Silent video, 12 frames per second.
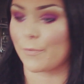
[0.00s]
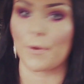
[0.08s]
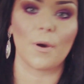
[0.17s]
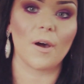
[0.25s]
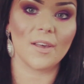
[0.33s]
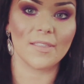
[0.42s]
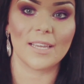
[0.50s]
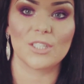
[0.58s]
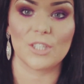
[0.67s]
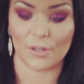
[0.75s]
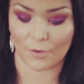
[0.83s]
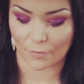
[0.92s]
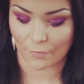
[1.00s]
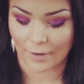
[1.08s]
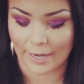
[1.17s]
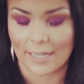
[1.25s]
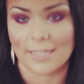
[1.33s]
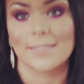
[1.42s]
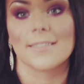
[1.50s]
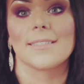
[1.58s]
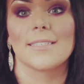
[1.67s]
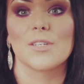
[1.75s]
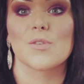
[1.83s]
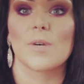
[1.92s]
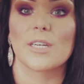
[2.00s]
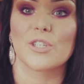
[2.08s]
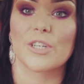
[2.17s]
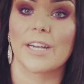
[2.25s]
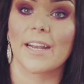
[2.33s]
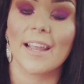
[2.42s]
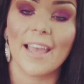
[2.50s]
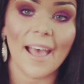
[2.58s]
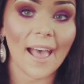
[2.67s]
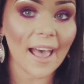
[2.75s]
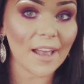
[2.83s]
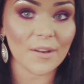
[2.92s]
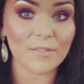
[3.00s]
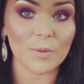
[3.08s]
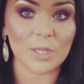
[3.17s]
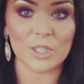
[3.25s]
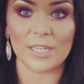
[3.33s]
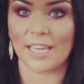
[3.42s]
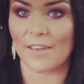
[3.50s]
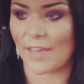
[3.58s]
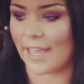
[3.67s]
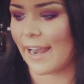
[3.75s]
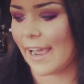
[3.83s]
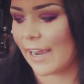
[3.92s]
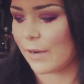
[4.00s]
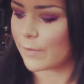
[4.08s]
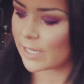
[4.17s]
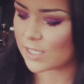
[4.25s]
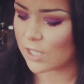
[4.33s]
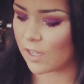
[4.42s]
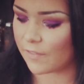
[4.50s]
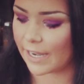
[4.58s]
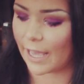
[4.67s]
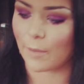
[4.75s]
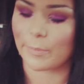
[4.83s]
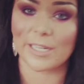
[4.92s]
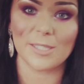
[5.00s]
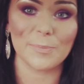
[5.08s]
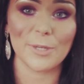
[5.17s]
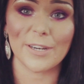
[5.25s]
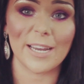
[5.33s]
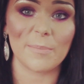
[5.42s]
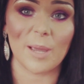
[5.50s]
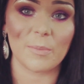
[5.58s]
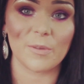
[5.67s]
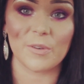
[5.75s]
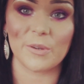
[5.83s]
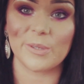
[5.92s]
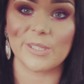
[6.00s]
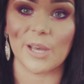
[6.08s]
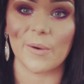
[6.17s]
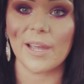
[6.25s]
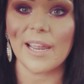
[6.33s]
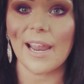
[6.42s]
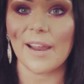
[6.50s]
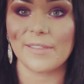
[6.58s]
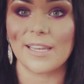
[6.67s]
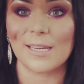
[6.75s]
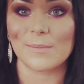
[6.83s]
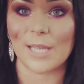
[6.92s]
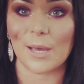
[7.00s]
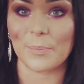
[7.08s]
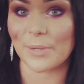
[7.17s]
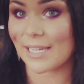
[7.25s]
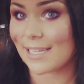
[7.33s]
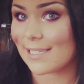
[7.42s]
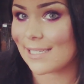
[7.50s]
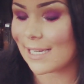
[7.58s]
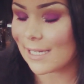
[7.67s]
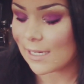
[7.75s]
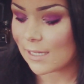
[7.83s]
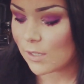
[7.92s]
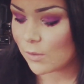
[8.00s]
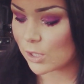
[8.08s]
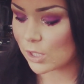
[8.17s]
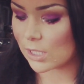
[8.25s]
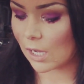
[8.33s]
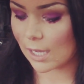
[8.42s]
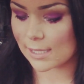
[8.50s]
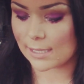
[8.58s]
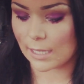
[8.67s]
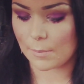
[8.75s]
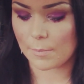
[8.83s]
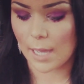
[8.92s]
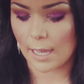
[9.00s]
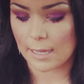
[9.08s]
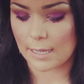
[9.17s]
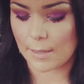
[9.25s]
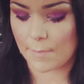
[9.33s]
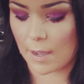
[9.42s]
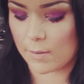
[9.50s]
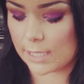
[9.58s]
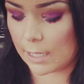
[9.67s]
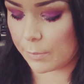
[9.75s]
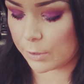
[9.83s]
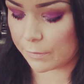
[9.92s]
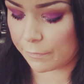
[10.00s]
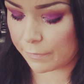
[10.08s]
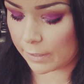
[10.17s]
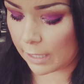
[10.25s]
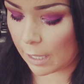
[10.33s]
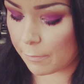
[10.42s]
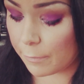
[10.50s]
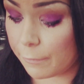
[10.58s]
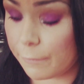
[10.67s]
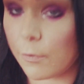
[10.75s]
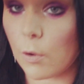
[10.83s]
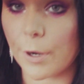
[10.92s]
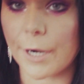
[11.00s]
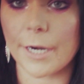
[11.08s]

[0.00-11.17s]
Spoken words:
throw all that junk right into this dishwasher. I don't have to wash any of it. I rinsed all of it out, but it's pureed baby food, so everything comes out pretty easy, which is awesome. I was able to fill up 4